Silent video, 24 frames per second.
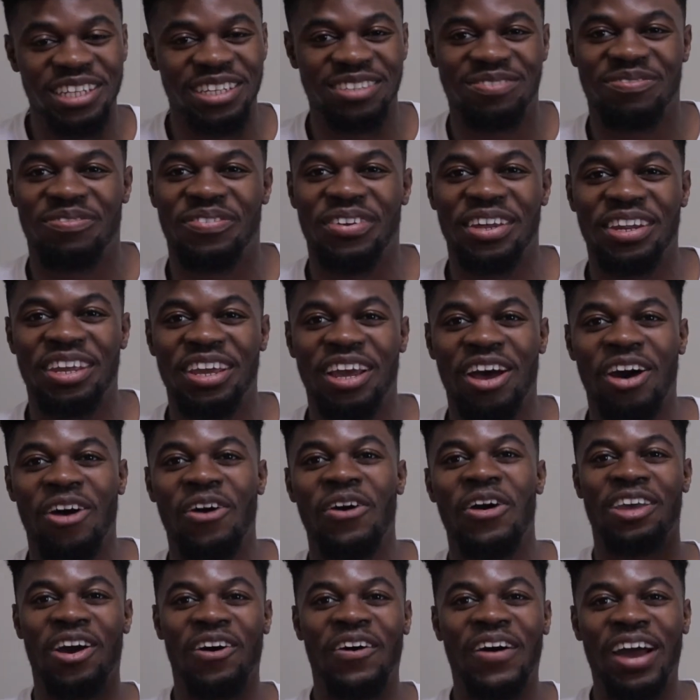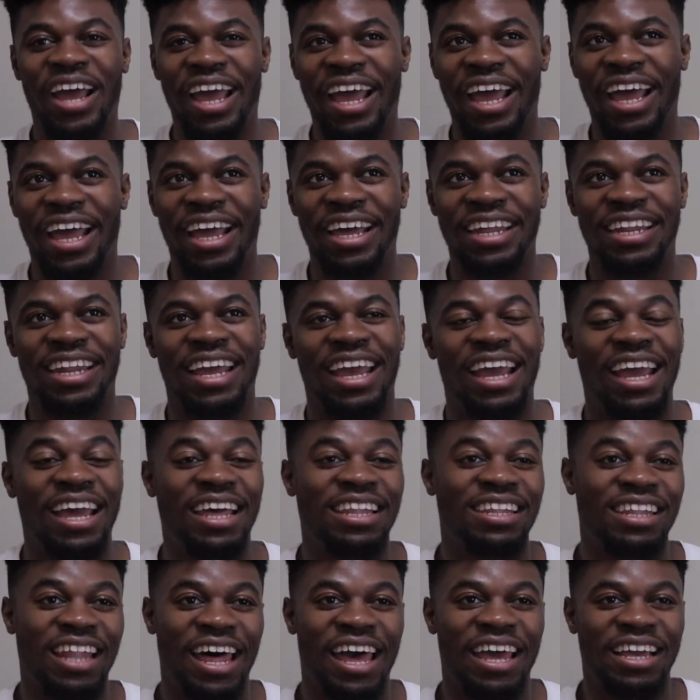this video, go ahead
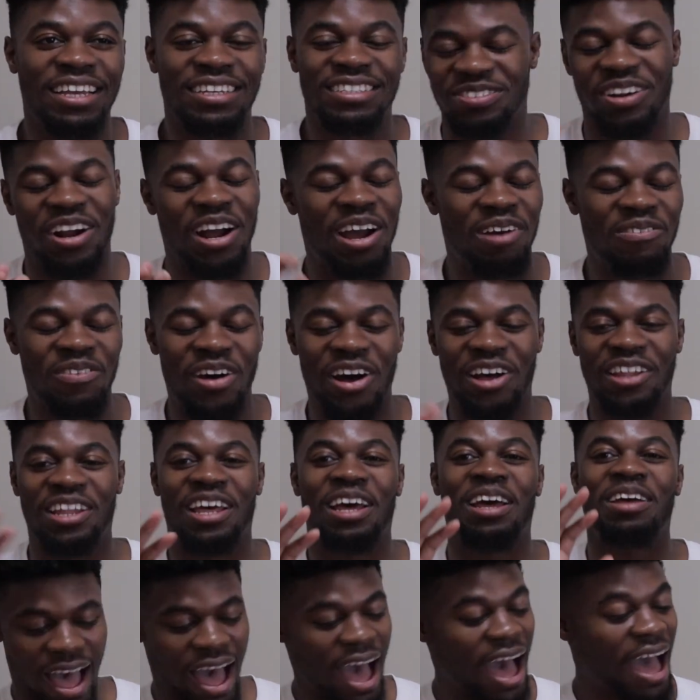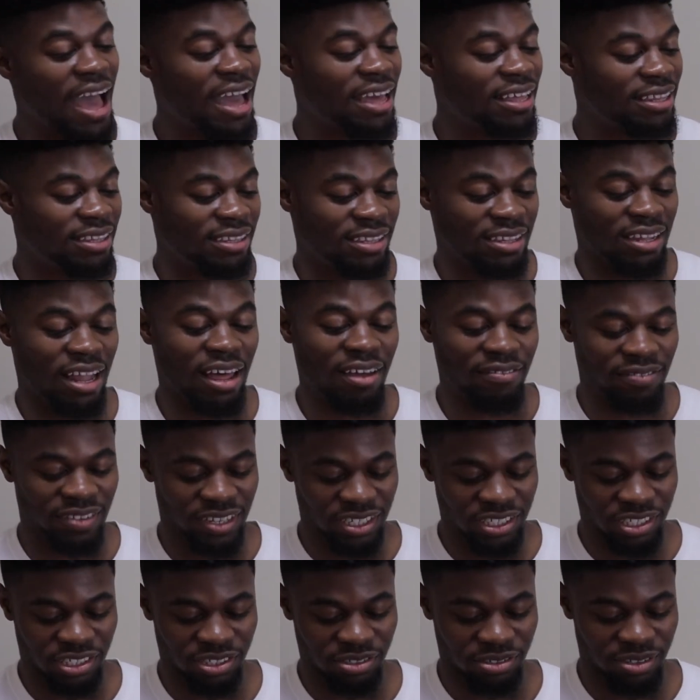and like, subscribe, all that. I love
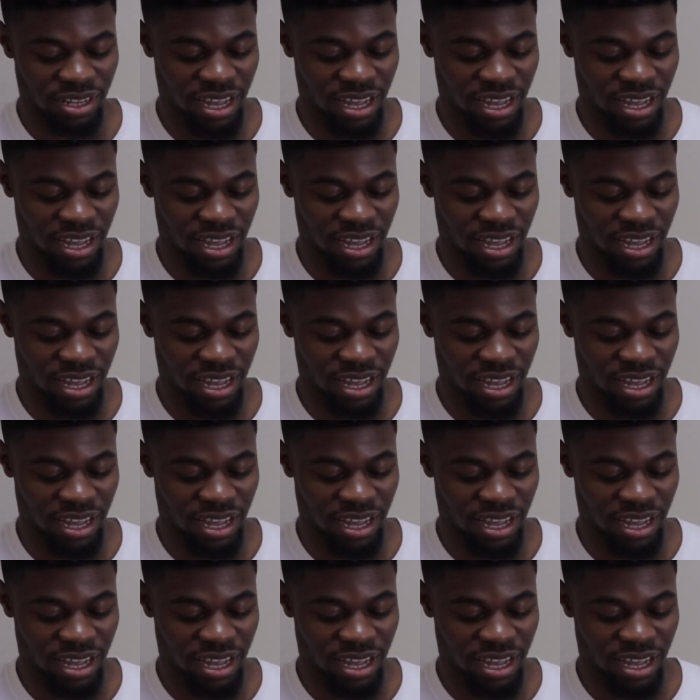this shoe